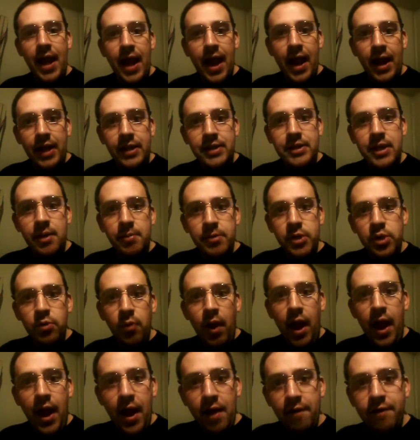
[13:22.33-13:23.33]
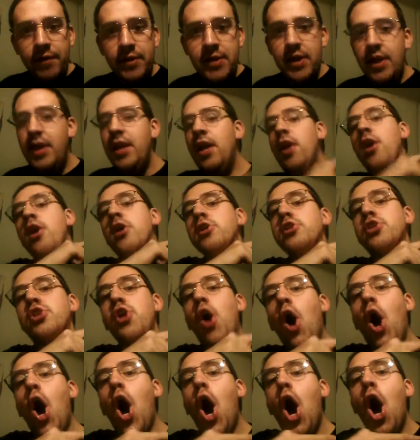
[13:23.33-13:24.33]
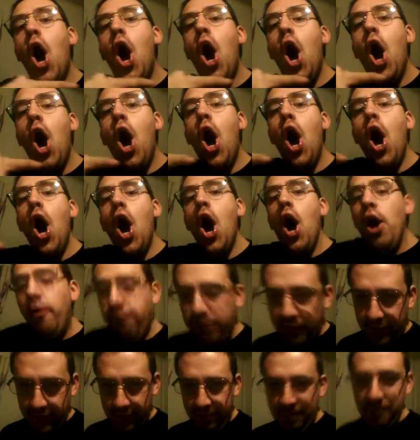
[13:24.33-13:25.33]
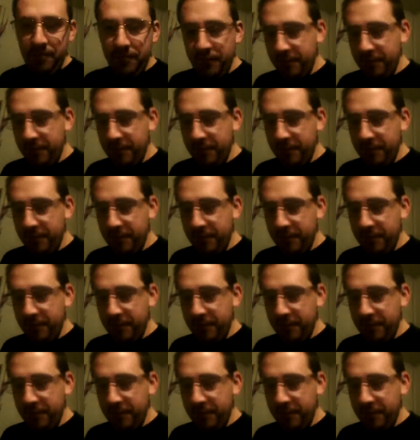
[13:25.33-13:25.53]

A W F T soft